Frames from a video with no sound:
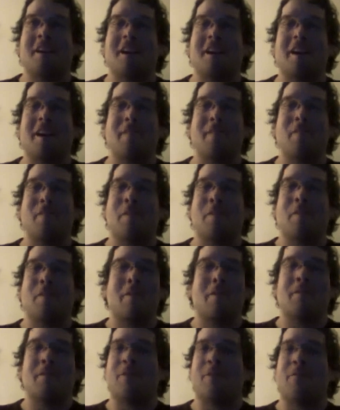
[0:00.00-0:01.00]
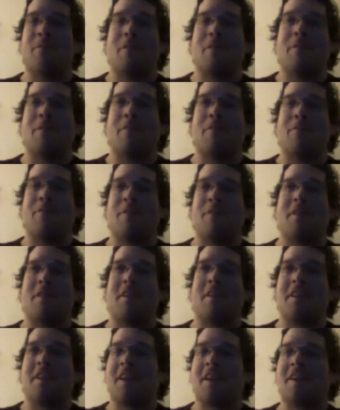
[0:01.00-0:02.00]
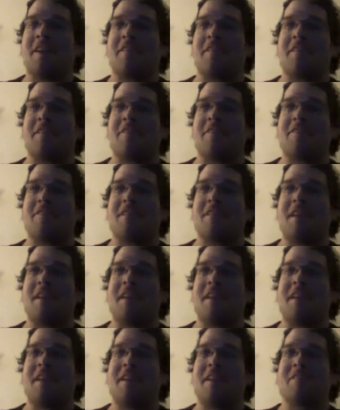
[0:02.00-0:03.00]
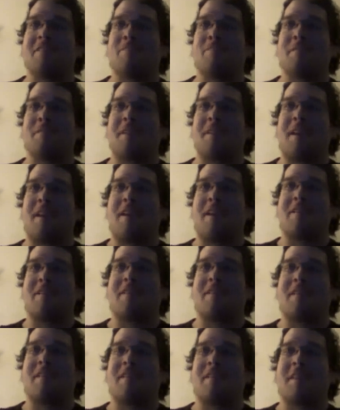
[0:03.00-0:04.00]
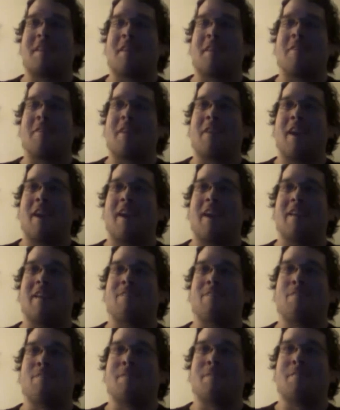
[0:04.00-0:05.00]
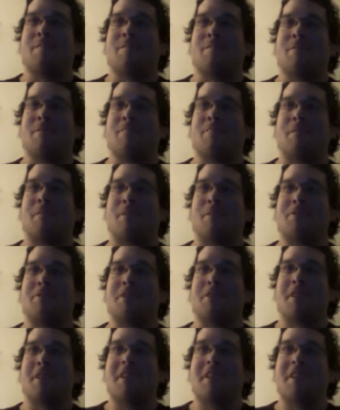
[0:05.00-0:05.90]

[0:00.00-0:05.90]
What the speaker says: One of my favorite fucking characters, and this was a character that was like, oh yeah, this was a real person.